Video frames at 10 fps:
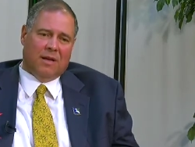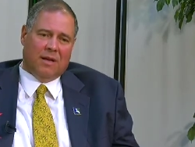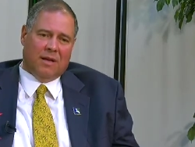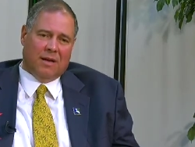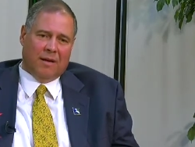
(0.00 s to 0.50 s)

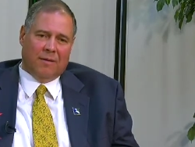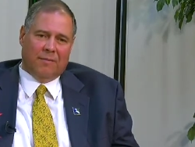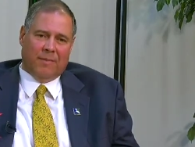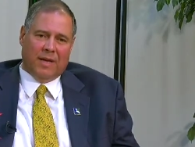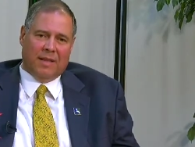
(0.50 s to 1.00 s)

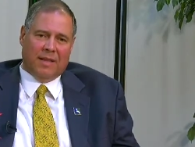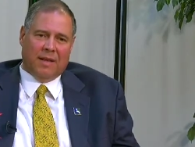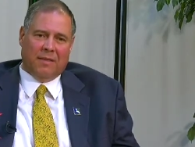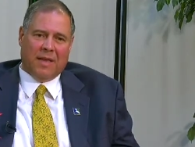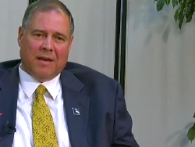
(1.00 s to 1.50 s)
um, and
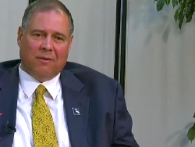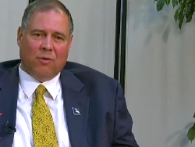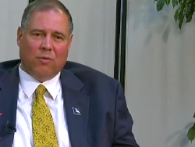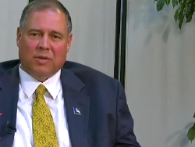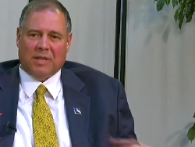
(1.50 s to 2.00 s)
that that
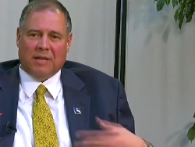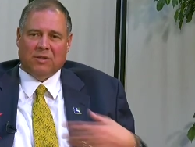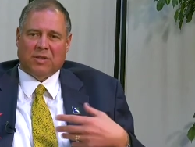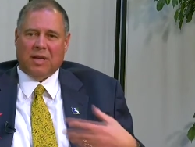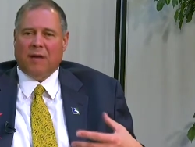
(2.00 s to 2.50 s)
always I
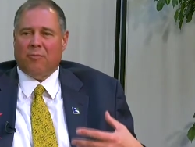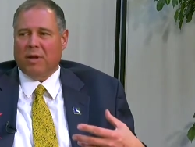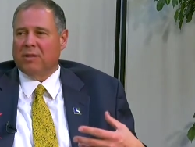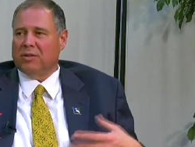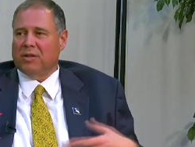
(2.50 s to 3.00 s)
just I
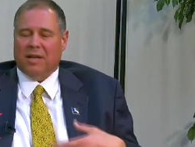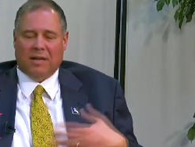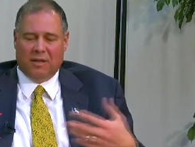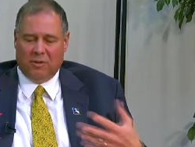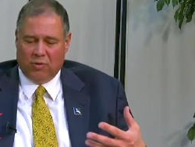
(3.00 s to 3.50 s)
relish that
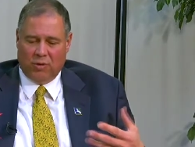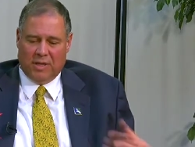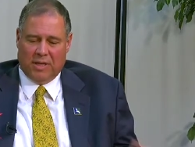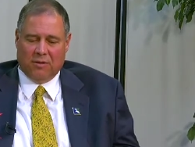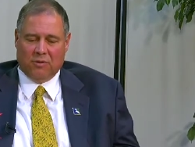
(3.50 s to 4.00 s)
and I enjoy
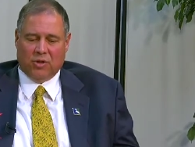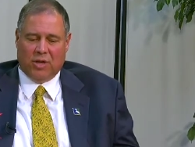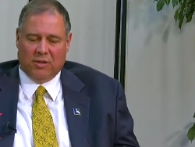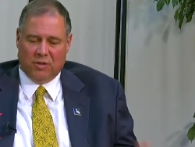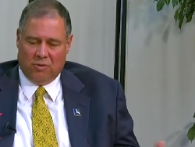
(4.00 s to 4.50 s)
the
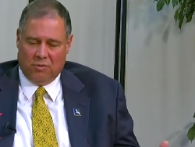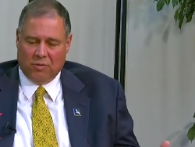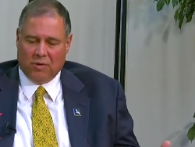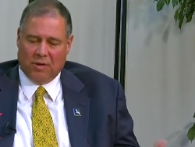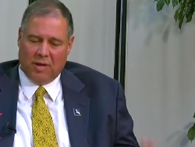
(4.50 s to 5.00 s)
interchange and you
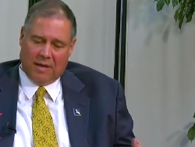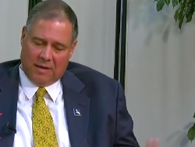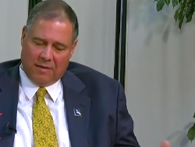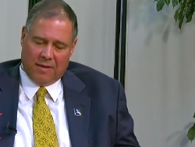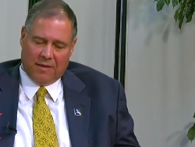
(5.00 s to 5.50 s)
learn a lot
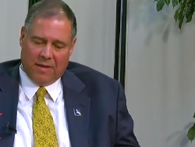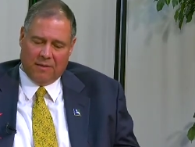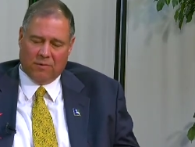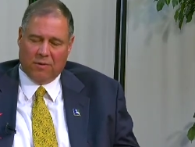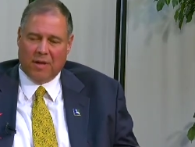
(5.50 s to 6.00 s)
and I think they
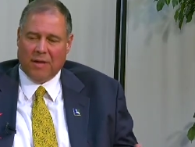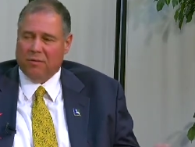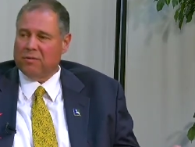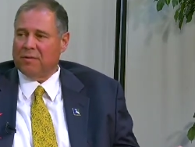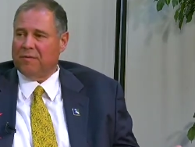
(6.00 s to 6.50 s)
learn a lot. And
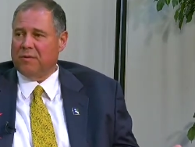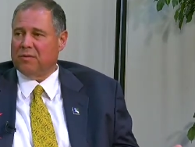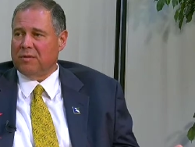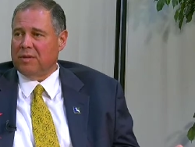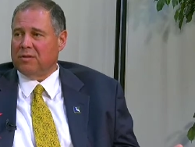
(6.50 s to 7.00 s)
those are the
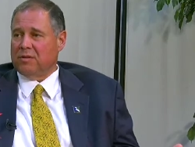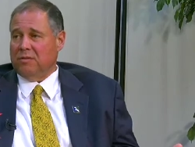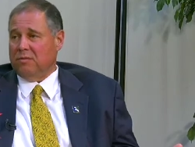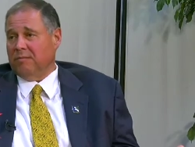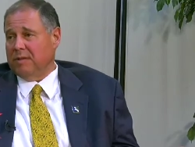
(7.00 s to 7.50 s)
future leaders
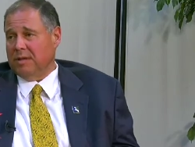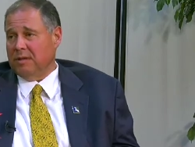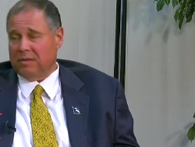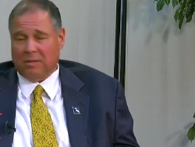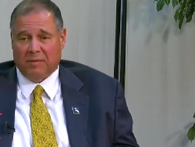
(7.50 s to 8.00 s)
too. Hopefully, mm-hmm. you
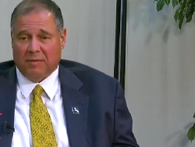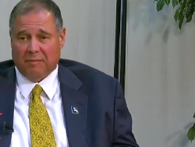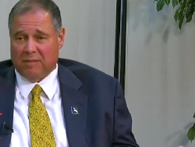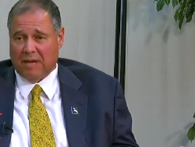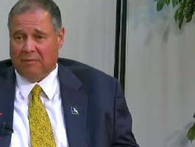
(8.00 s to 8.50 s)
know some of
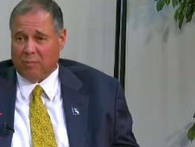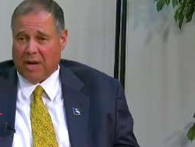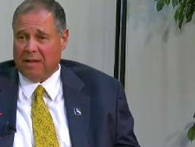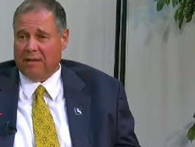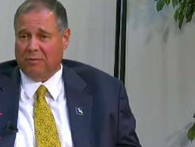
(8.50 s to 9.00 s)
them. David
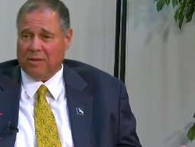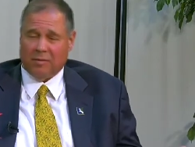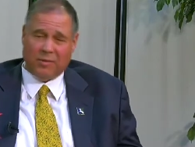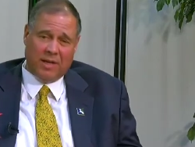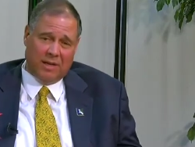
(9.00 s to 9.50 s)
Bradley was on
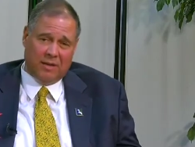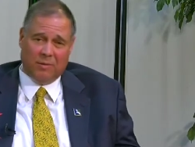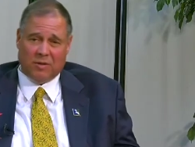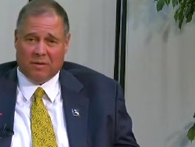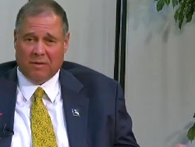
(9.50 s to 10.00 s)
the planning
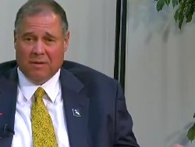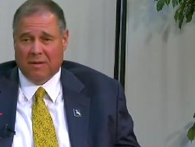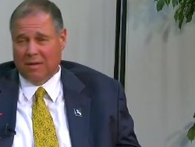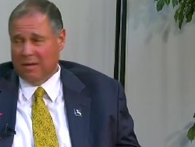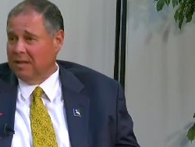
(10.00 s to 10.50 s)
commission.
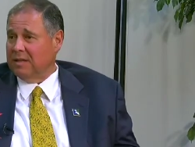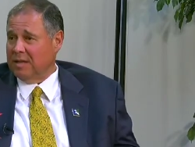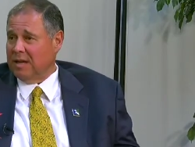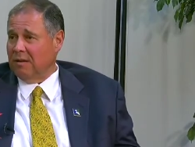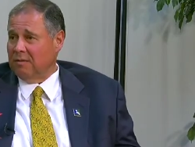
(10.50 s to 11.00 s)

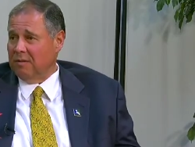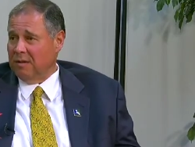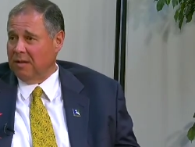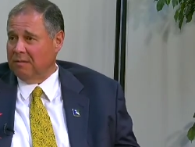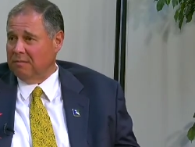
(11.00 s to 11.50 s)
He's now
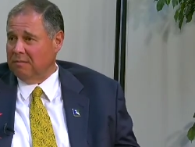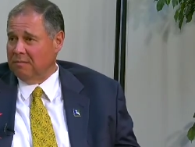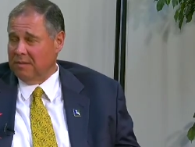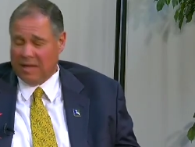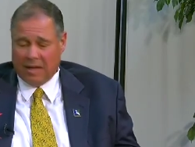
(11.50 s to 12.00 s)
on
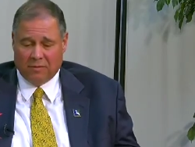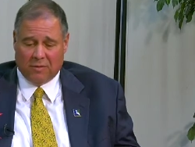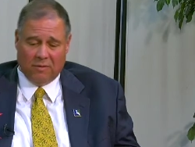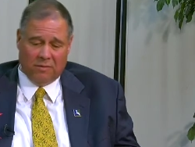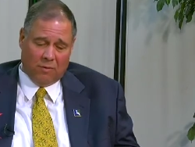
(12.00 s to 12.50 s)
the
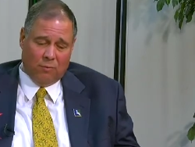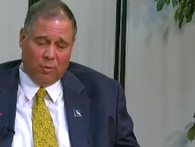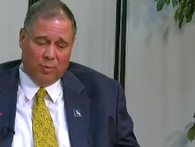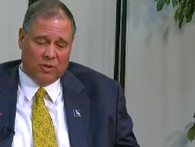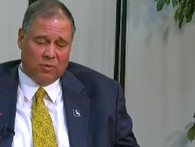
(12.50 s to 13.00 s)
council yes. or
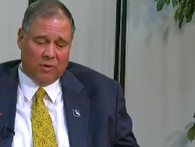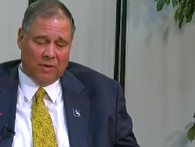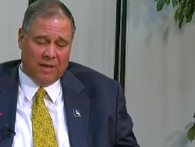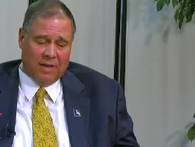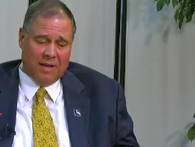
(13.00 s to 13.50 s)
will be
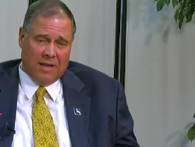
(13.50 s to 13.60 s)
shortly.